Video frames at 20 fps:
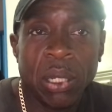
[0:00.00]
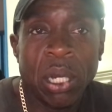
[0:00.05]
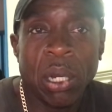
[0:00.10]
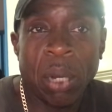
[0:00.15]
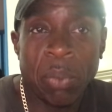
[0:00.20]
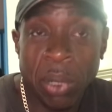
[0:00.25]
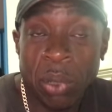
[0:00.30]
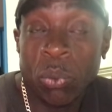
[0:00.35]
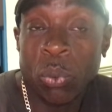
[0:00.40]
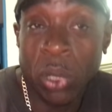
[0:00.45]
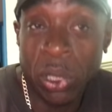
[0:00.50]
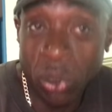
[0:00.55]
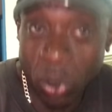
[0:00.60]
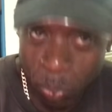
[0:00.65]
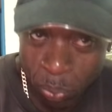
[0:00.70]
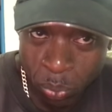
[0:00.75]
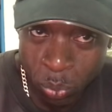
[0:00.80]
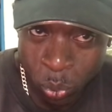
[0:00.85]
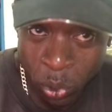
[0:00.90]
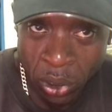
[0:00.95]
I mean, we're
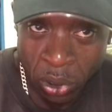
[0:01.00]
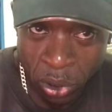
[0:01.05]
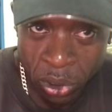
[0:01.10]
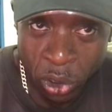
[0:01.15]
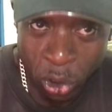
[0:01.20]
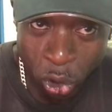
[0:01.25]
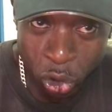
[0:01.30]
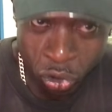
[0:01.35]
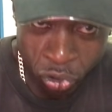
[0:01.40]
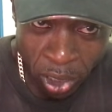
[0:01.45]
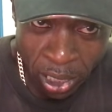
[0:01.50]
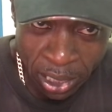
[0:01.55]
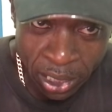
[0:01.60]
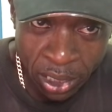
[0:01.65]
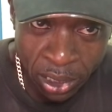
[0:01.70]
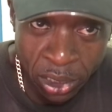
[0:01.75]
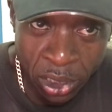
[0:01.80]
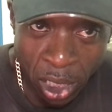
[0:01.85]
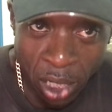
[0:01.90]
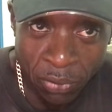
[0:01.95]
not the
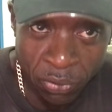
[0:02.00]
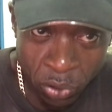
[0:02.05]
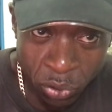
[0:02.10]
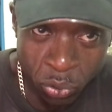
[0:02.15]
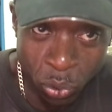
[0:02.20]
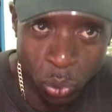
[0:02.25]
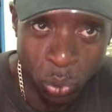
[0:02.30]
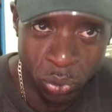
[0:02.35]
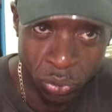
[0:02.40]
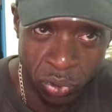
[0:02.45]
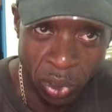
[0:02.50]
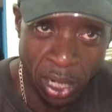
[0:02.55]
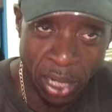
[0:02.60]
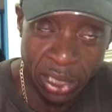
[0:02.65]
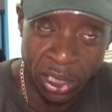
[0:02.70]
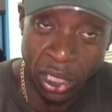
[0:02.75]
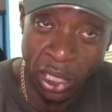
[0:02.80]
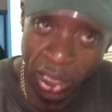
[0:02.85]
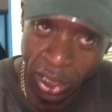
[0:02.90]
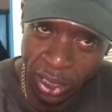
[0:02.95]
Australians after all,
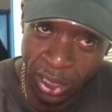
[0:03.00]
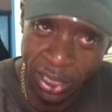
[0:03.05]
right?